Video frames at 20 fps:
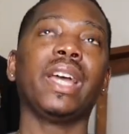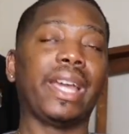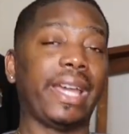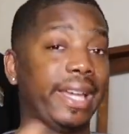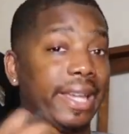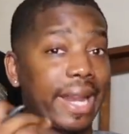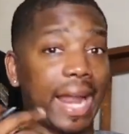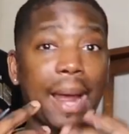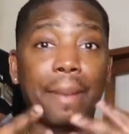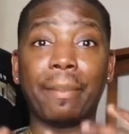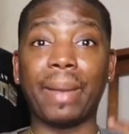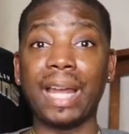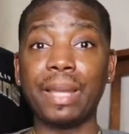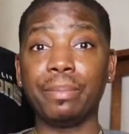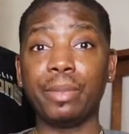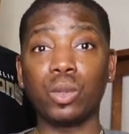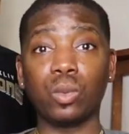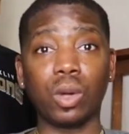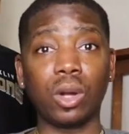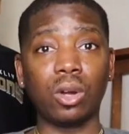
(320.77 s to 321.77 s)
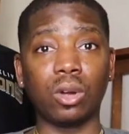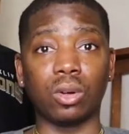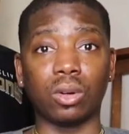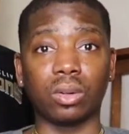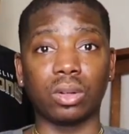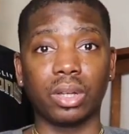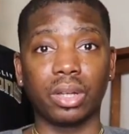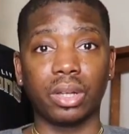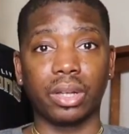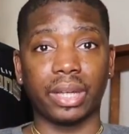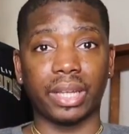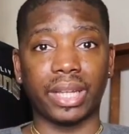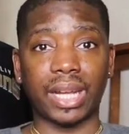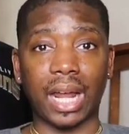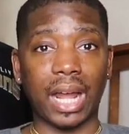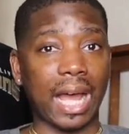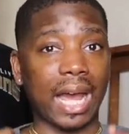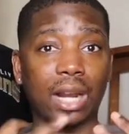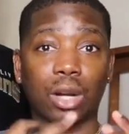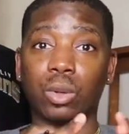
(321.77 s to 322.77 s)
And I might be wrong. And
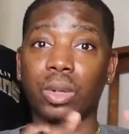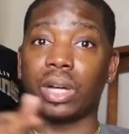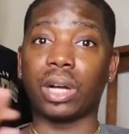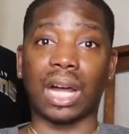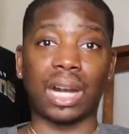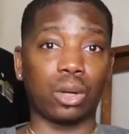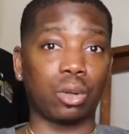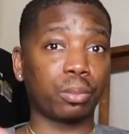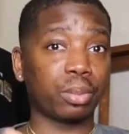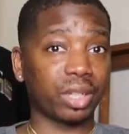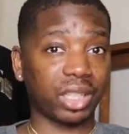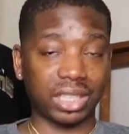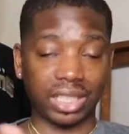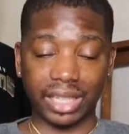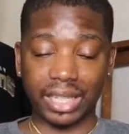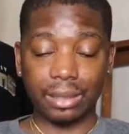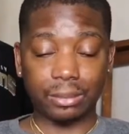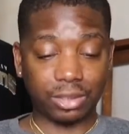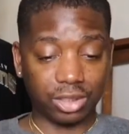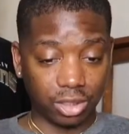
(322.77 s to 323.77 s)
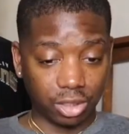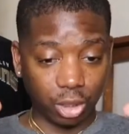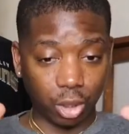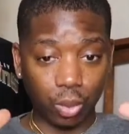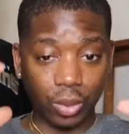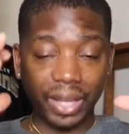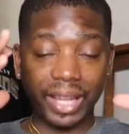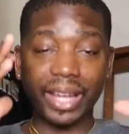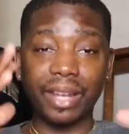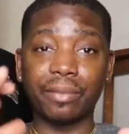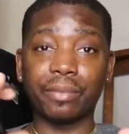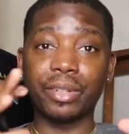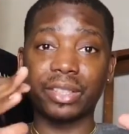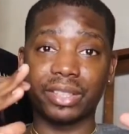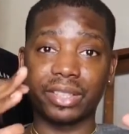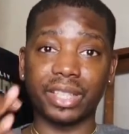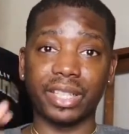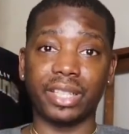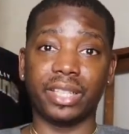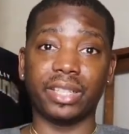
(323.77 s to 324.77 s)
I don't proclaim to know
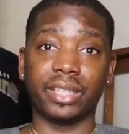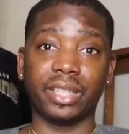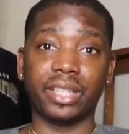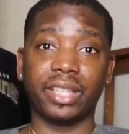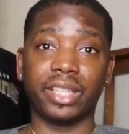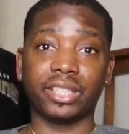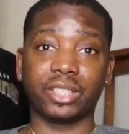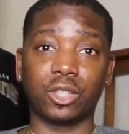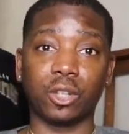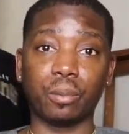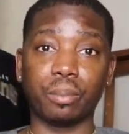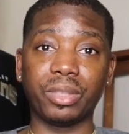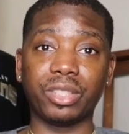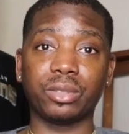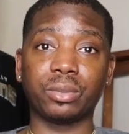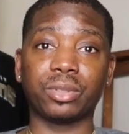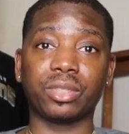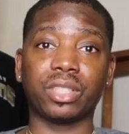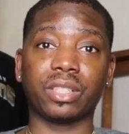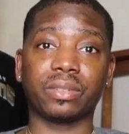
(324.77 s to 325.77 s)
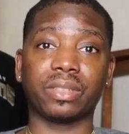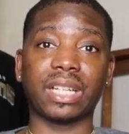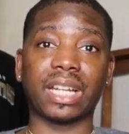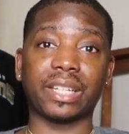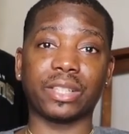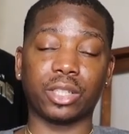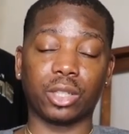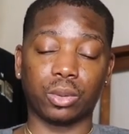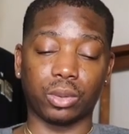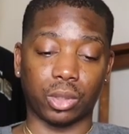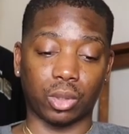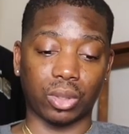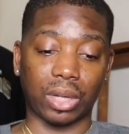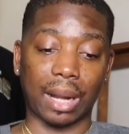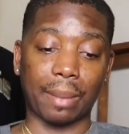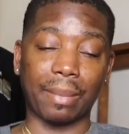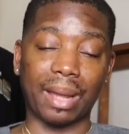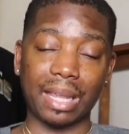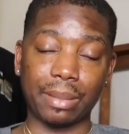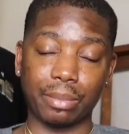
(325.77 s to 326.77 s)
everything. It's gonna be some stuff that I don't know, and
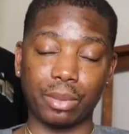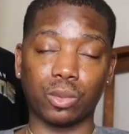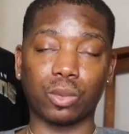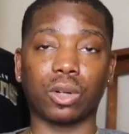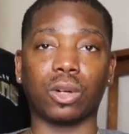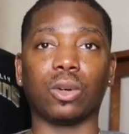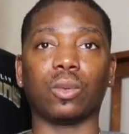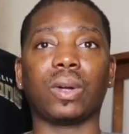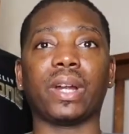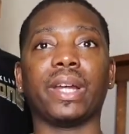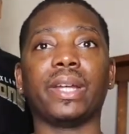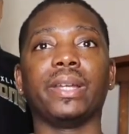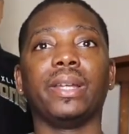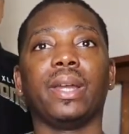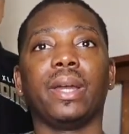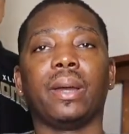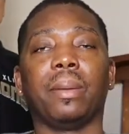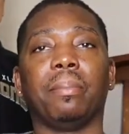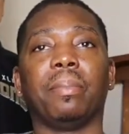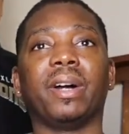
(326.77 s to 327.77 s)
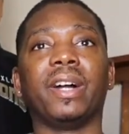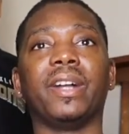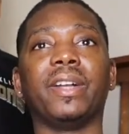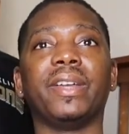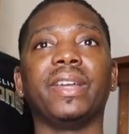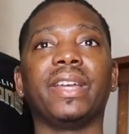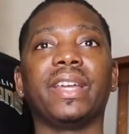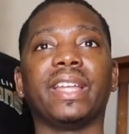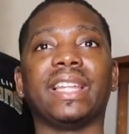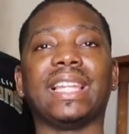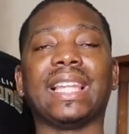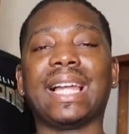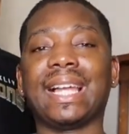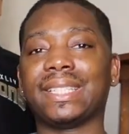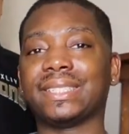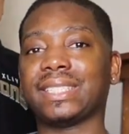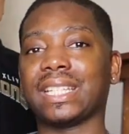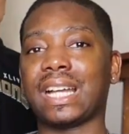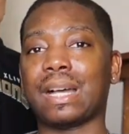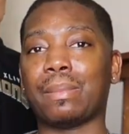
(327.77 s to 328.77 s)
I might be wrong, right? But
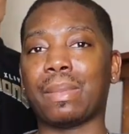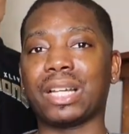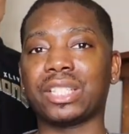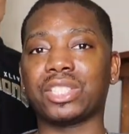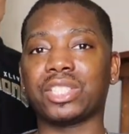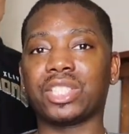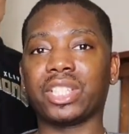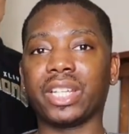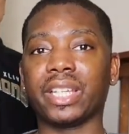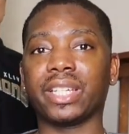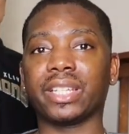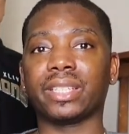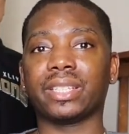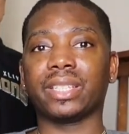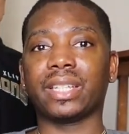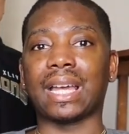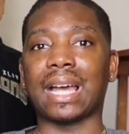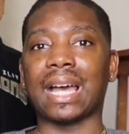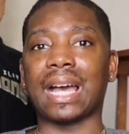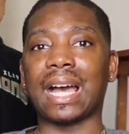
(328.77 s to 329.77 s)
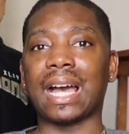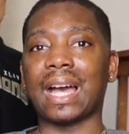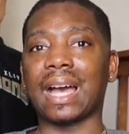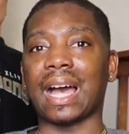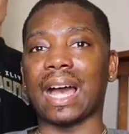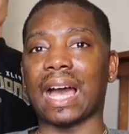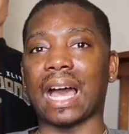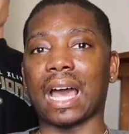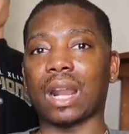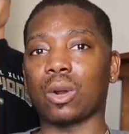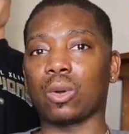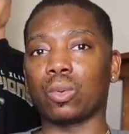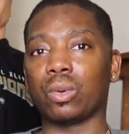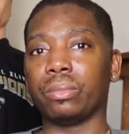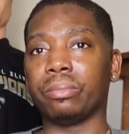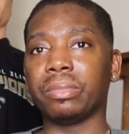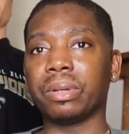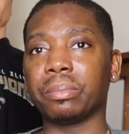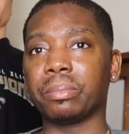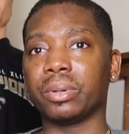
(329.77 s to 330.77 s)
last time I checked, I don't
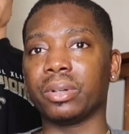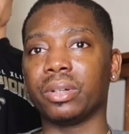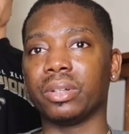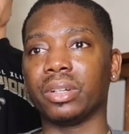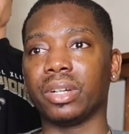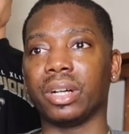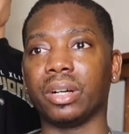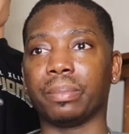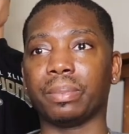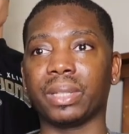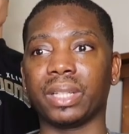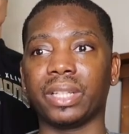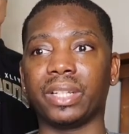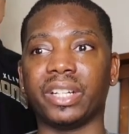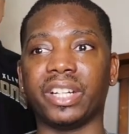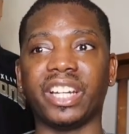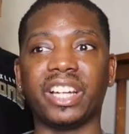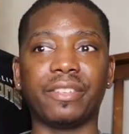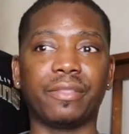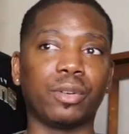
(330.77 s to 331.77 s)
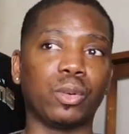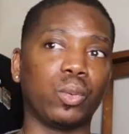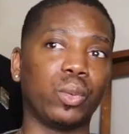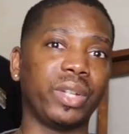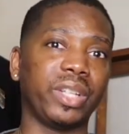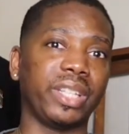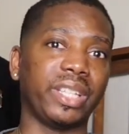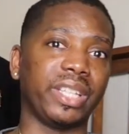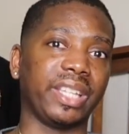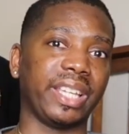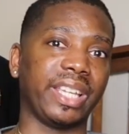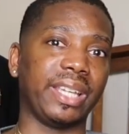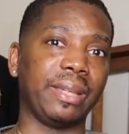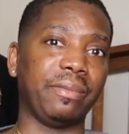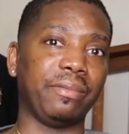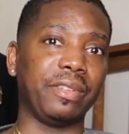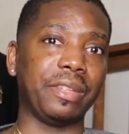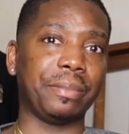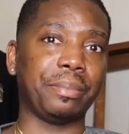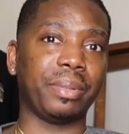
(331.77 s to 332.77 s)
remember a player ever winning
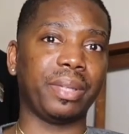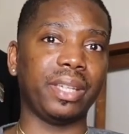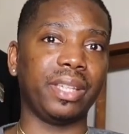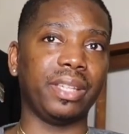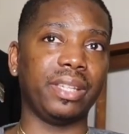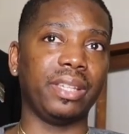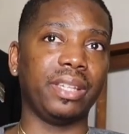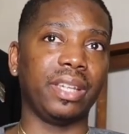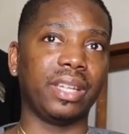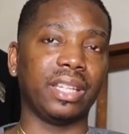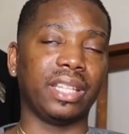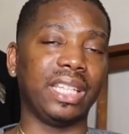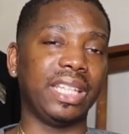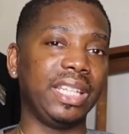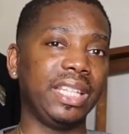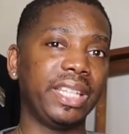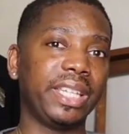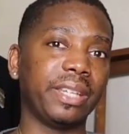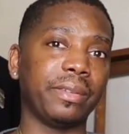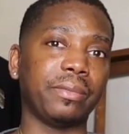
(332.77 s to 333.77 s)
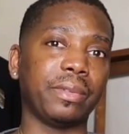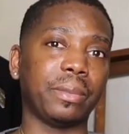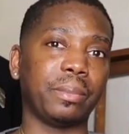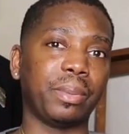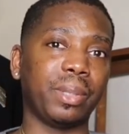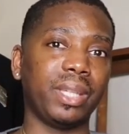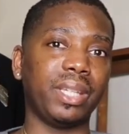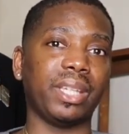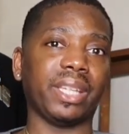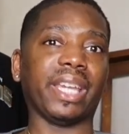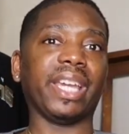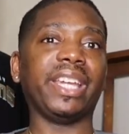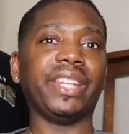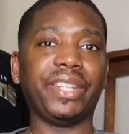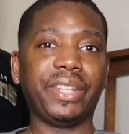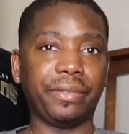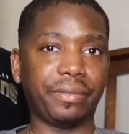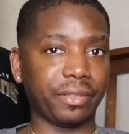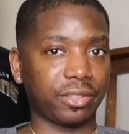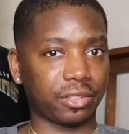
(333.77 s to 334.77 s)
MVP, league MVP,
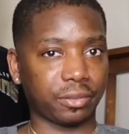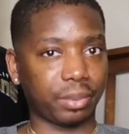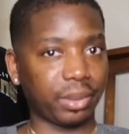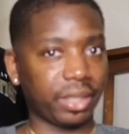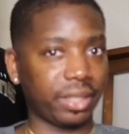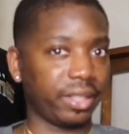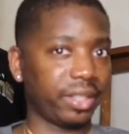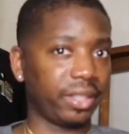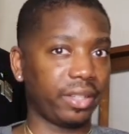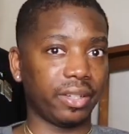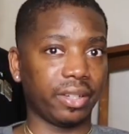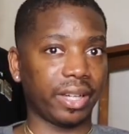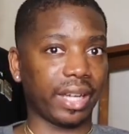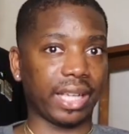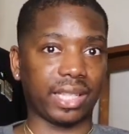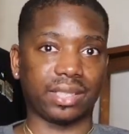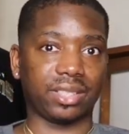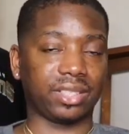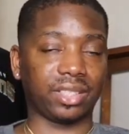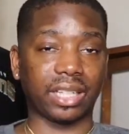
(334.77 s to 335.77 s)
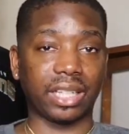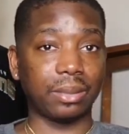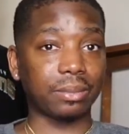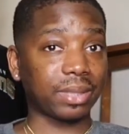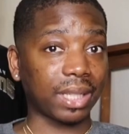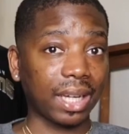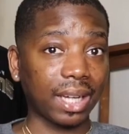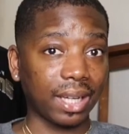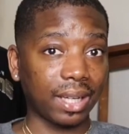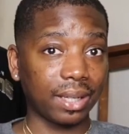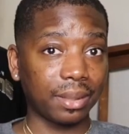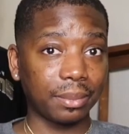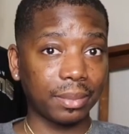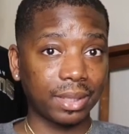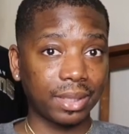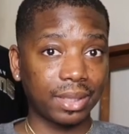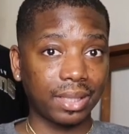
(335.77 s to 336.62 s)
and defensive player of the year at the same time.